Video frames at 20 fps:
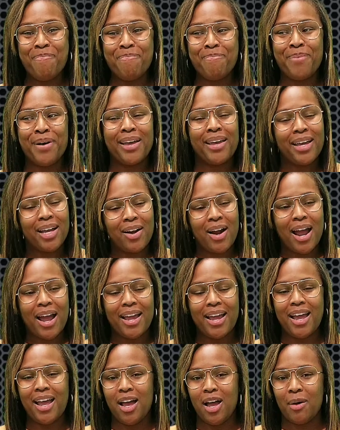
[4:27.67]
But here I
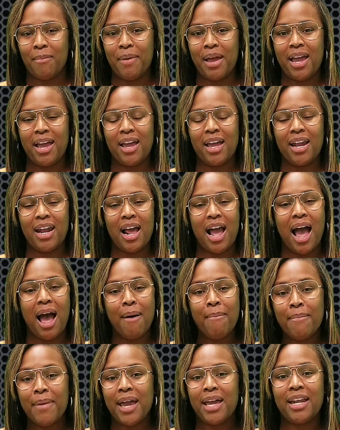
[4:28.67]
am, and
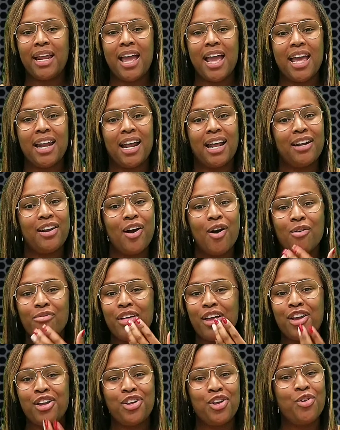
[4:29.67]
I made it, and I know
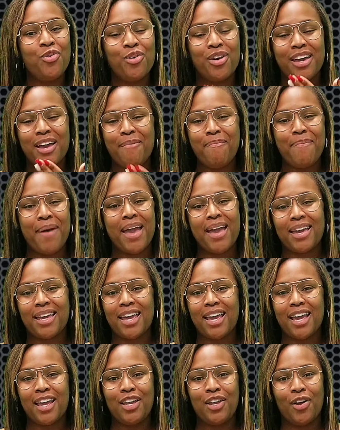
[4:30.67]
that you can make
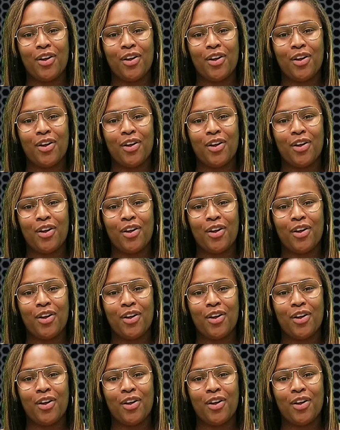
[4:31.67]
it.